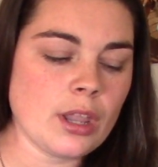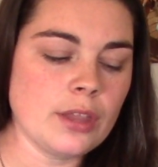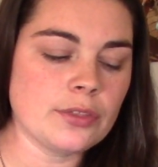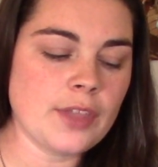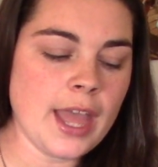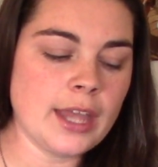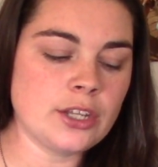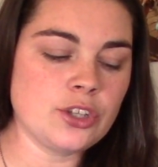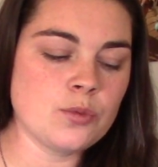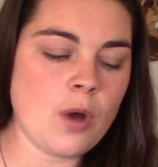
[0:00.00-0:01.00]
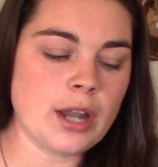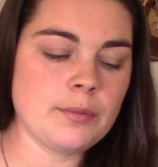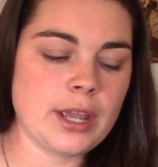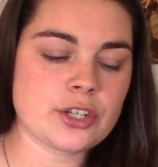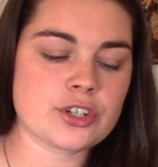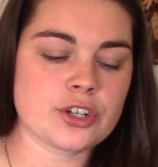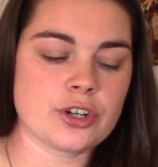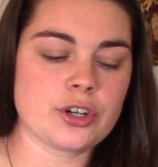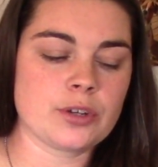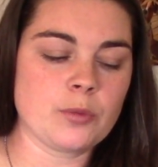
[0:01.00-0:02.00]
Then you want to make
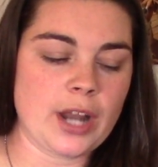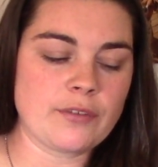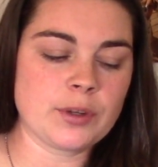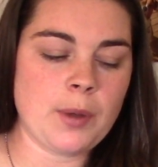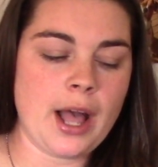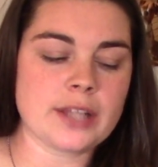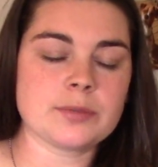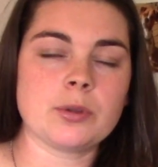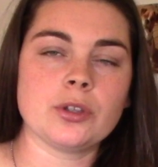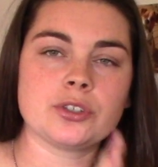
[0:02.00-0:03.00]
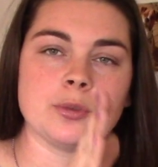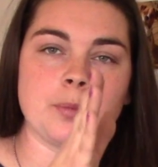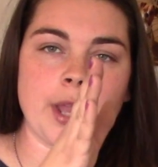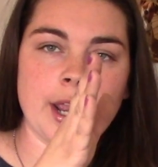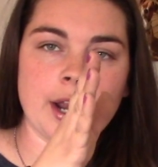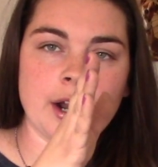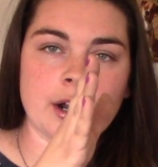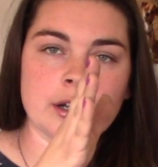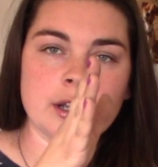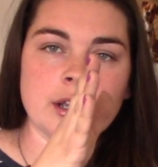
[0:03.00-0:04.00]
sure, whenever possible, to
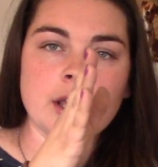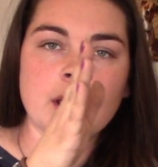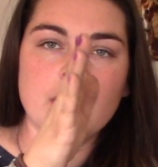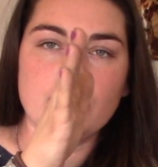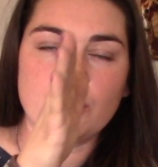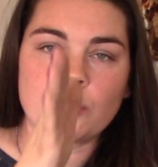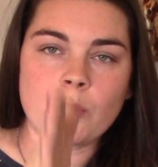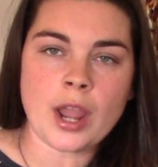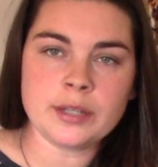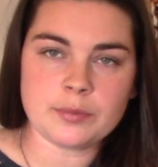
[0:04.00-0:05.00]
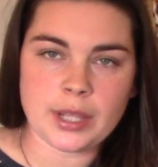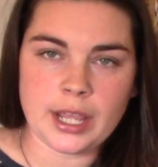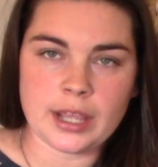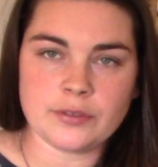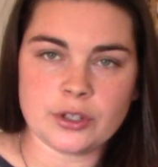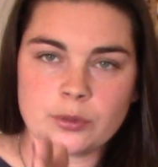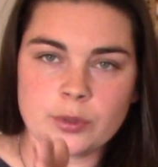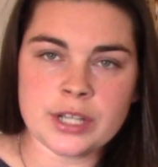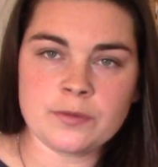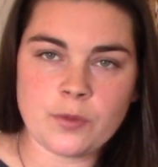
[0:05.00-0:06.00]
pair the right behavior,
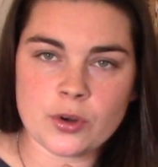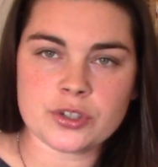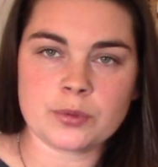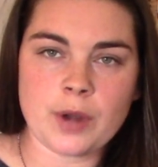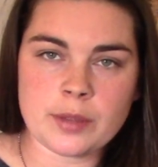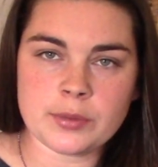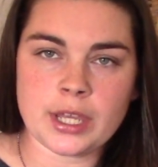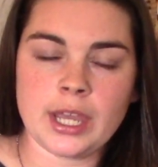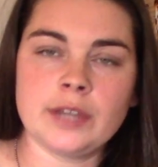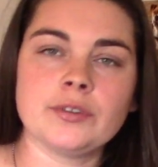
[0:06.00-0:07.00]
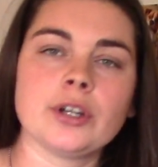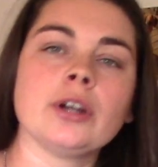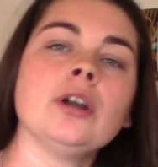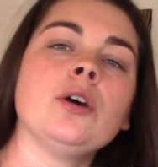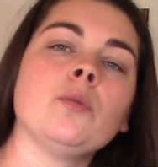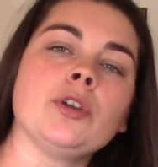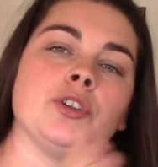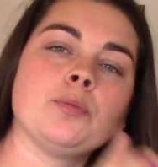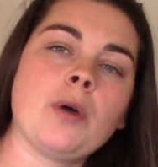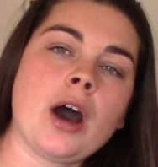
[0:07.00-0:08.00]
reinforce the right behavior when
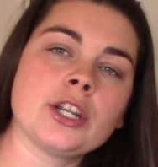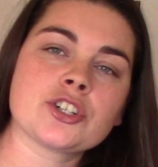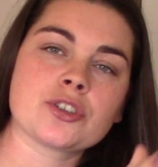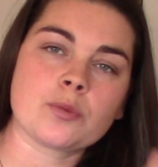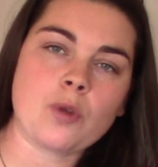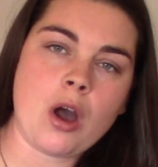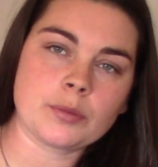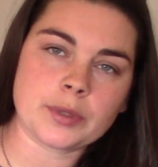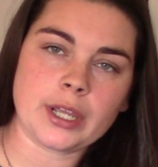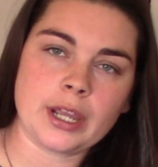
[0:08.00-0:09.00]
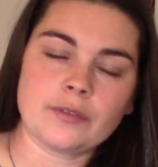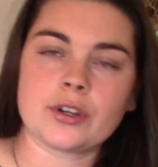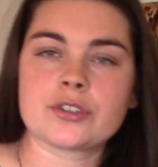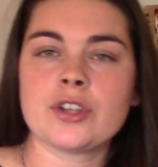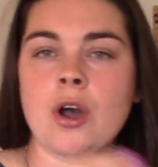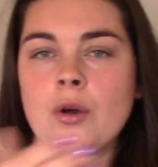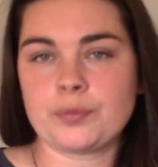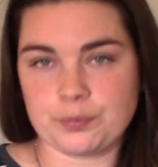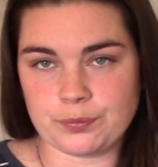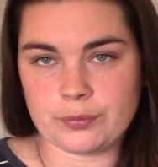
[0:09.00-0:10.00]
you punish the wrong behavior.
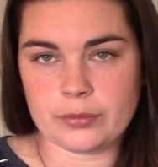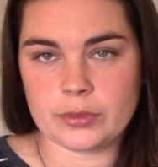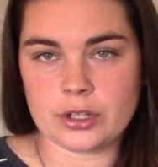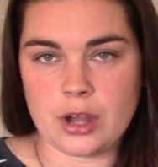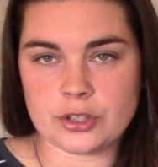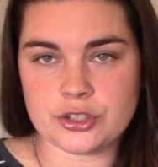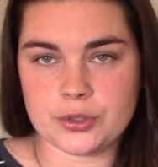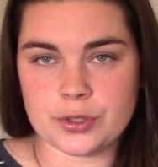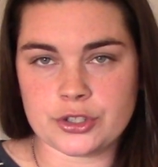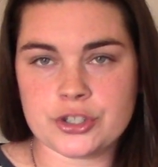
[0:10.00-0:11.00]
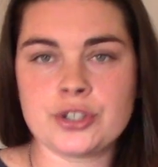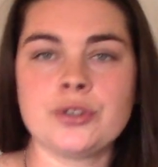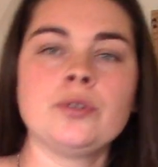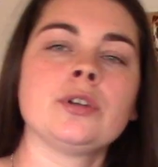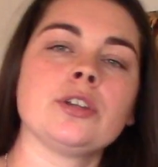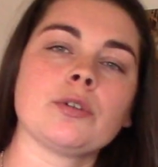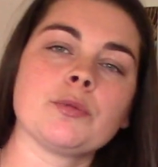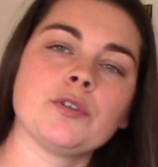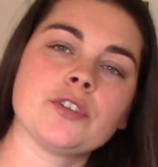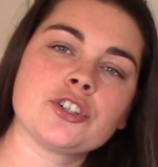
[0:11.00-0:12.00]
So the dog's chewing the shoe, you
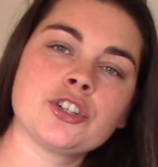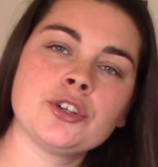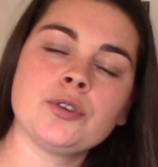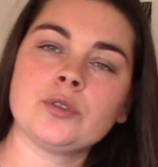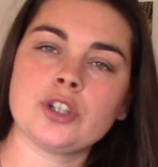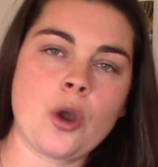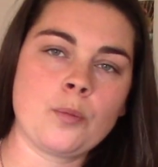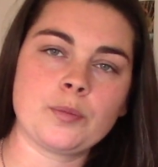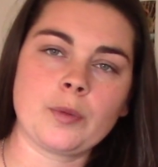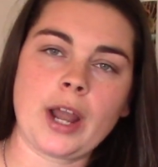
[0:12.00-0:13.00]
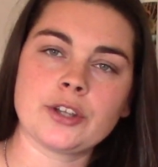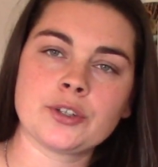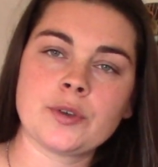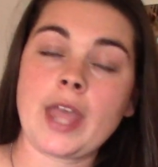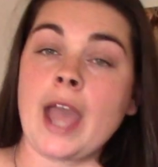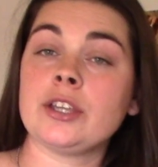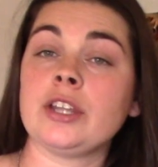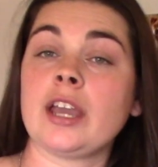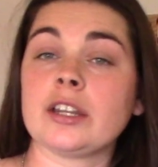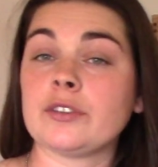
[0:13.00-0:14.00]
remove the shoe. Nope, we're not doing that.
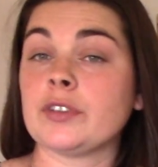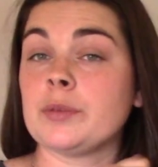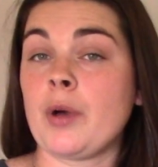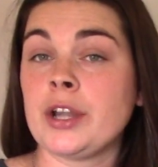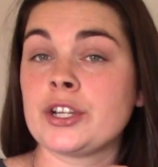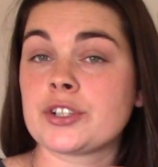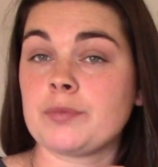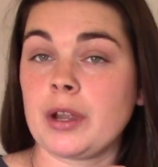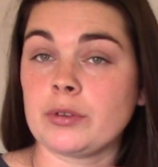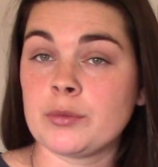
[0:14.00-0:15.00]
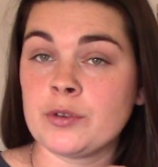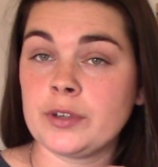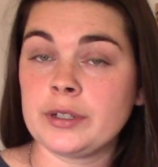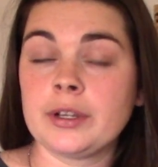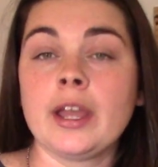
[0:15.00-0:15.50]
You negatively punish by removing,